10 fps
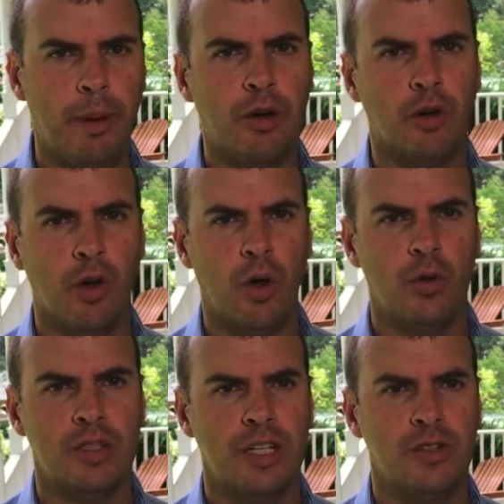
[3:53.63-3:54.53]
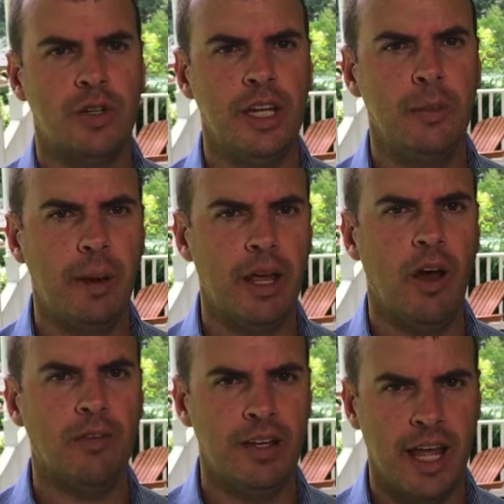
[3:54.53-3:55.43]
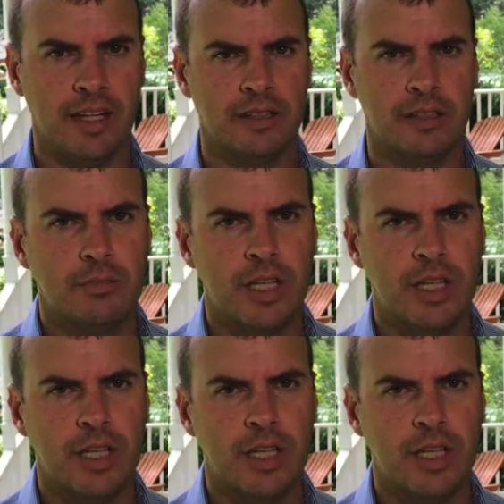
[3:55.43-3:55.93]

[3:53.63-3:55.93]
bigger loans that you need to pay off next.